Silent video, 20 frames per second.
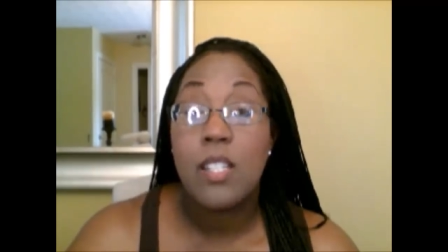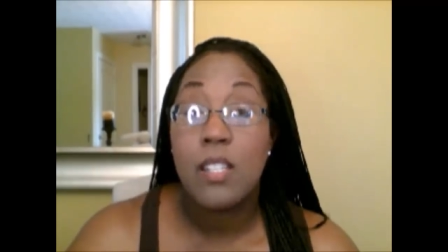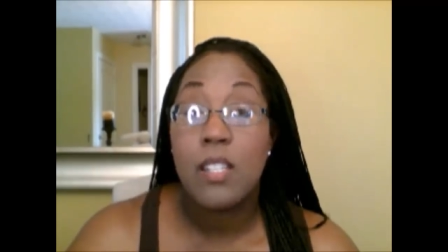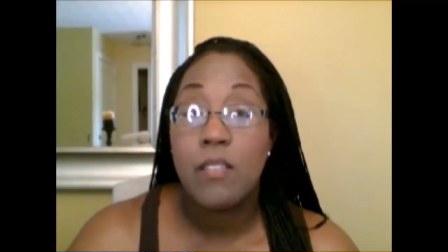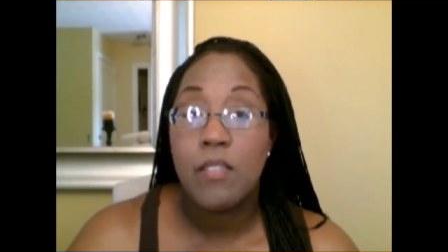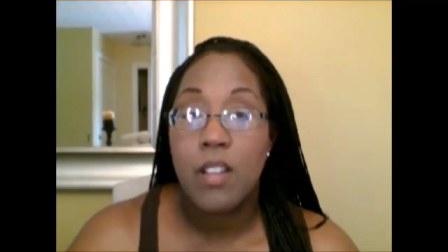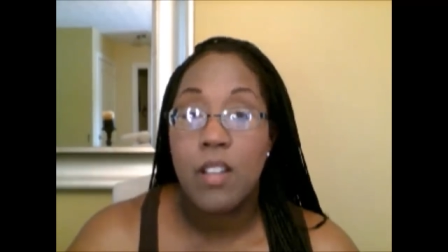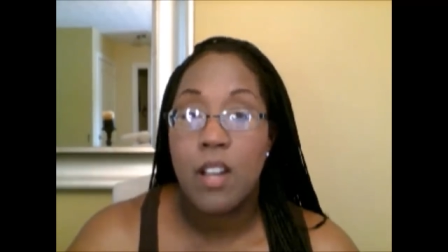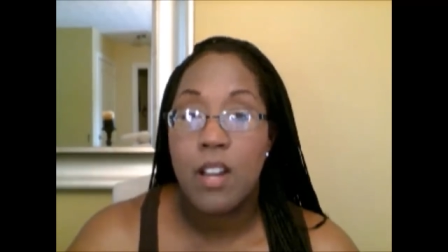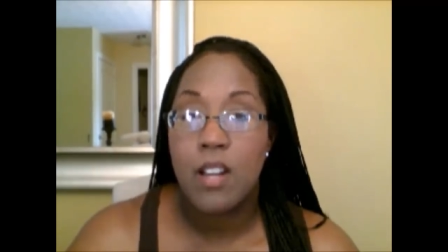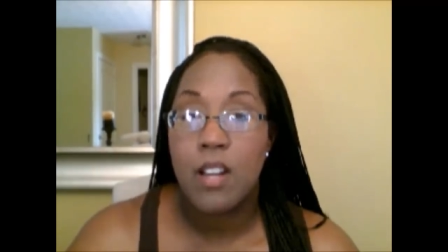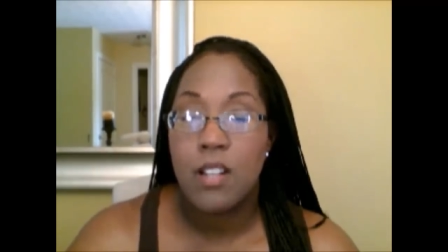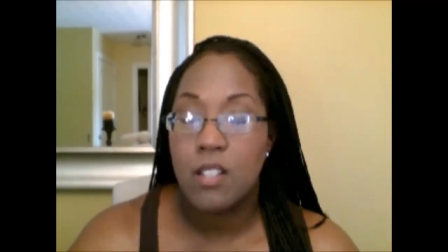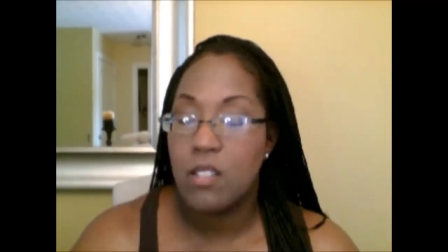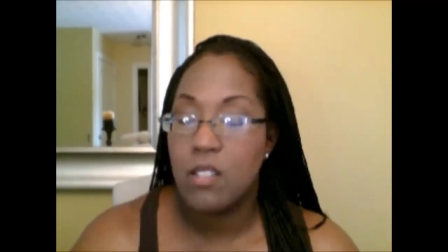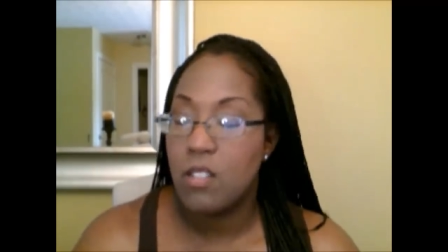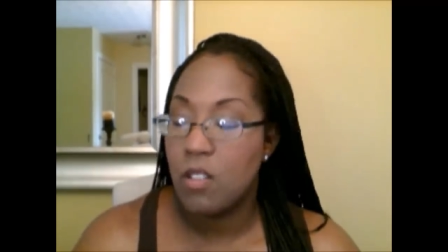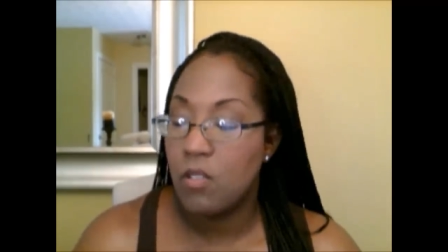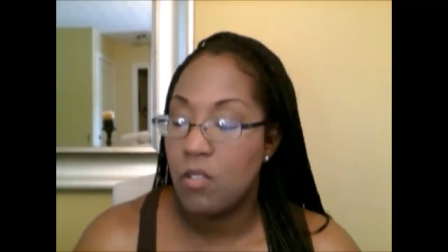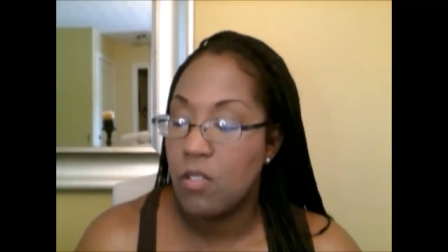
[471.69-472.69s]
gift
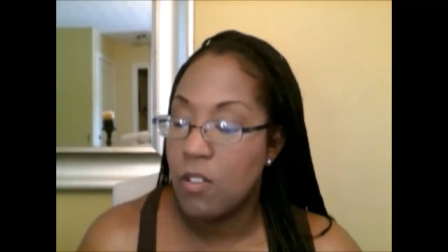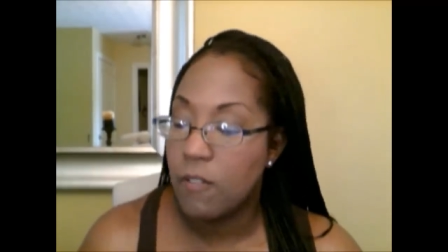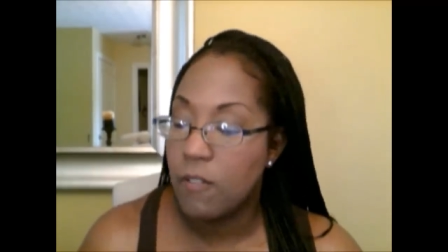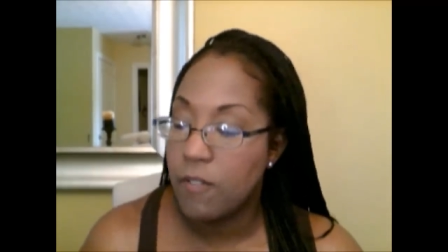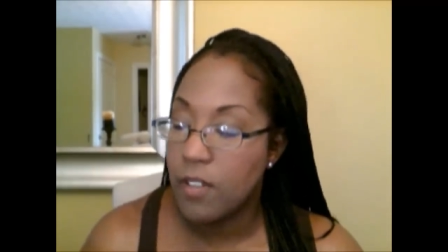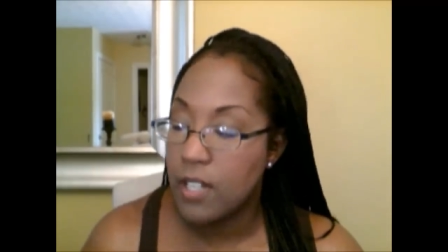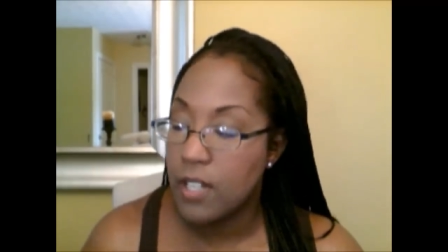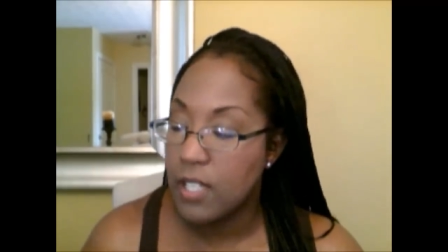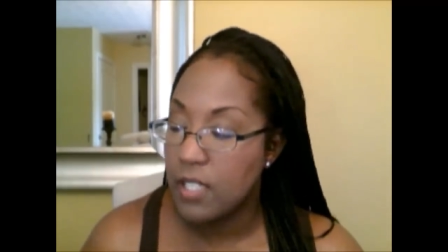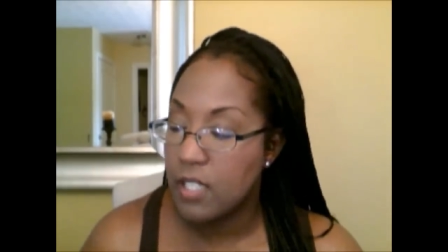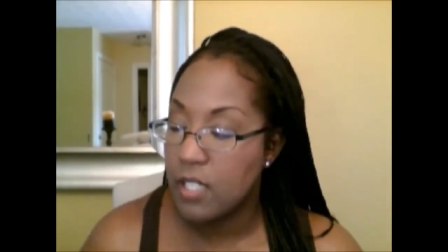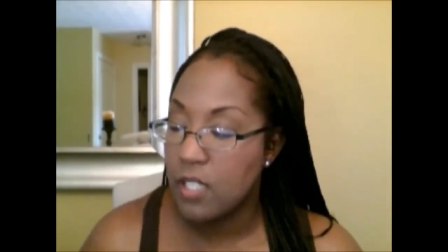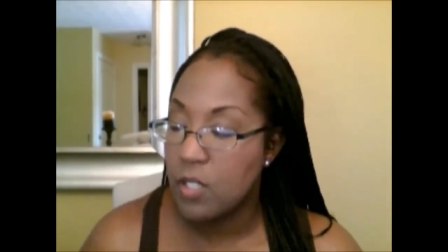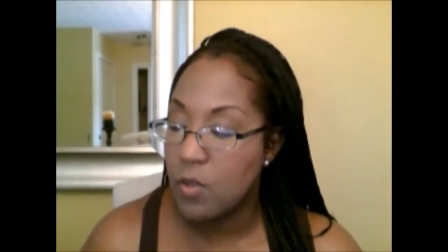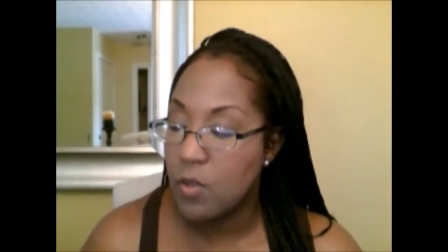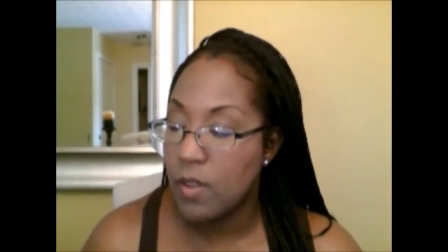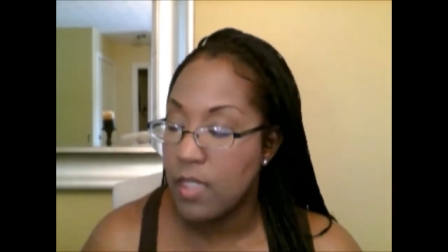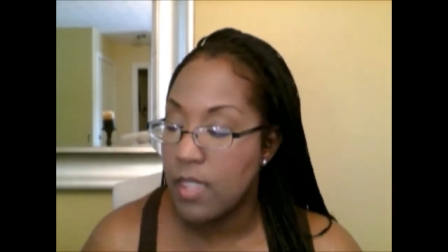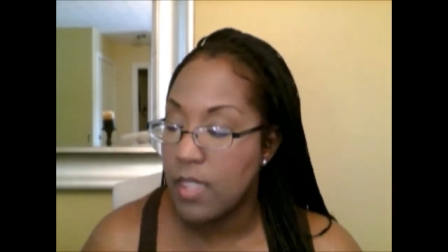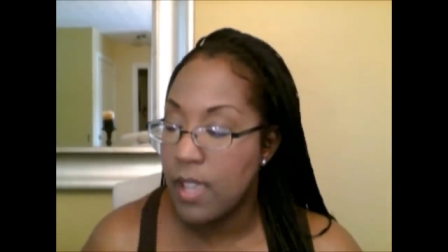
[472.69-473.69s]
cards. So don't forget to
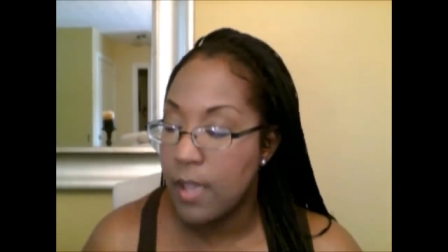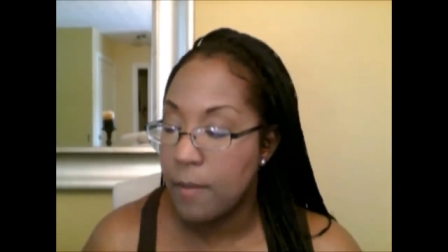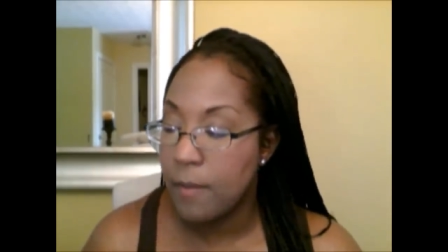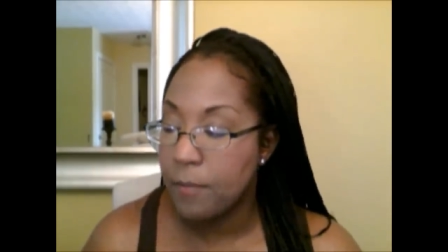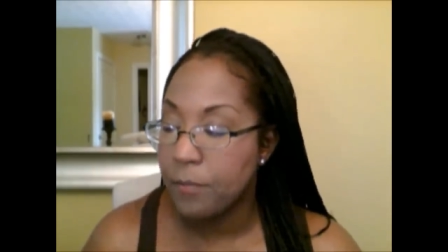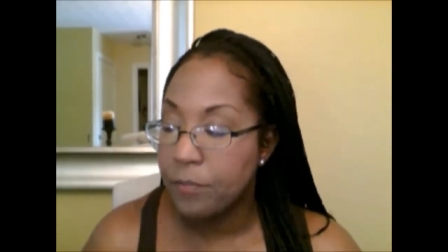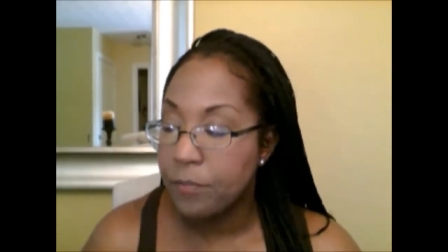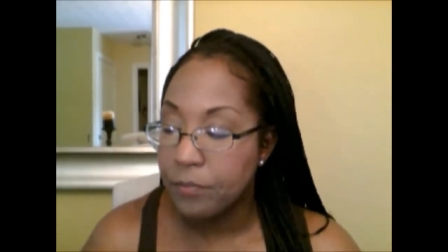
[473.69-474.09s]
join that.